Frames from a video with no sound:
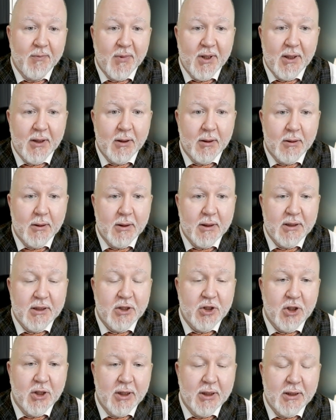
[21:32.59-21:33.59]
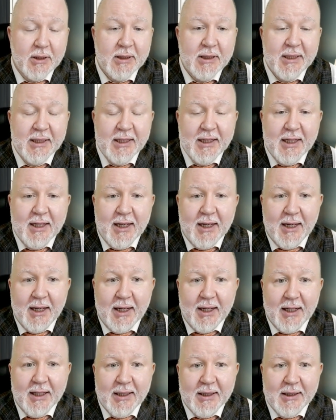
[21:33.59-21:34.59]
here in this channel,
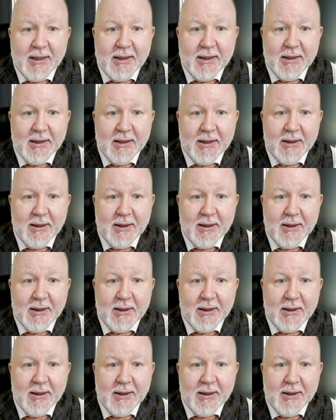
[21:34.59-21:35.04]
and